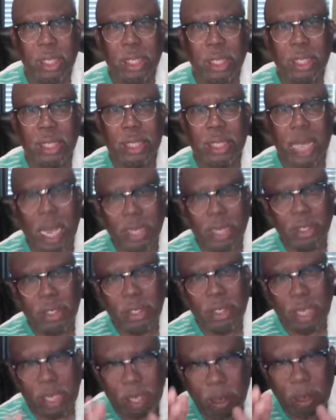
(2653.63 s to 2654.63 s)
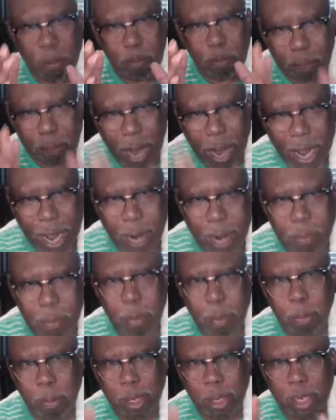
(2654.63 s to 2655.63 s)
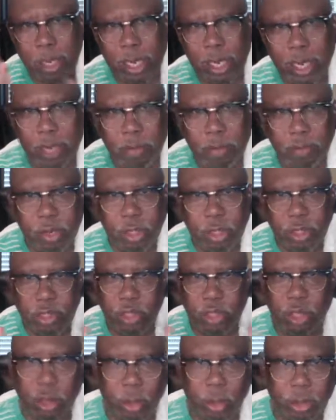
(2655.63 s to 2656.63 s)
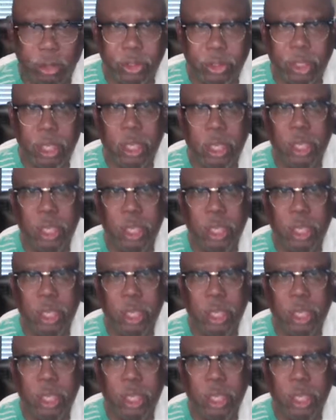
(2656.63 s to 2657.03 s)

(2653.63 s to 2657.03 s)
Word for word: Now you need a Bible believing church